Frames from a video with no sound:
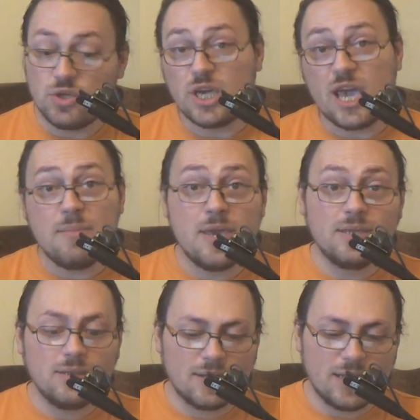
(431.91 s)
She came
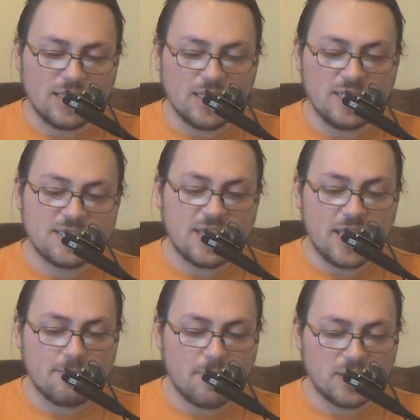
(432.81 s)
in, clicked the
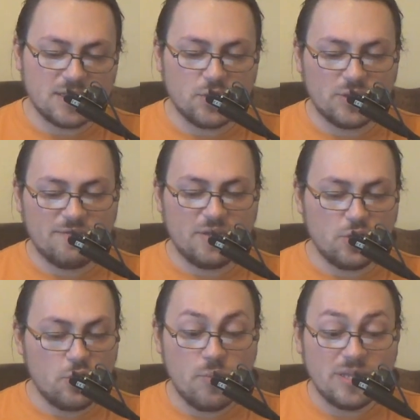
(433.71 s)
dislike button on the
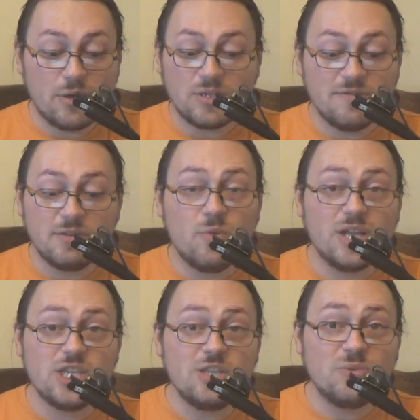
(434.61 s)
video without even
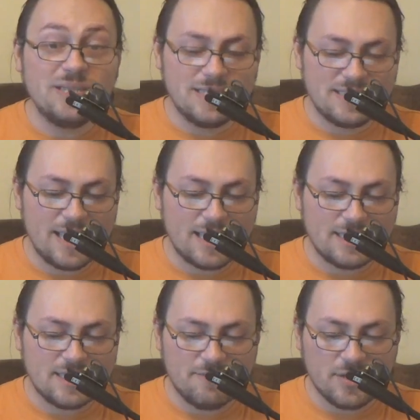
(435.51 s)
watching 20
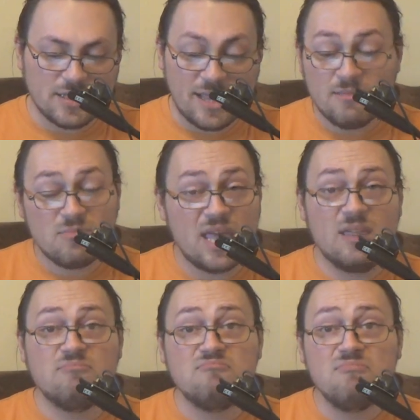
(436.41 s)
seconds of it, and
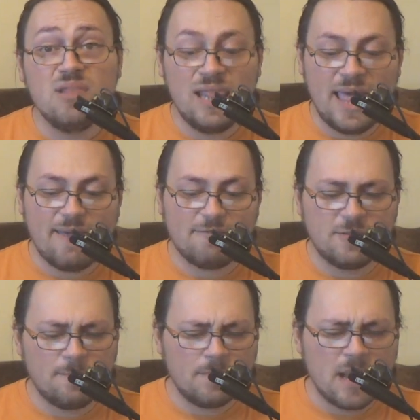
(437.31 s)
then left.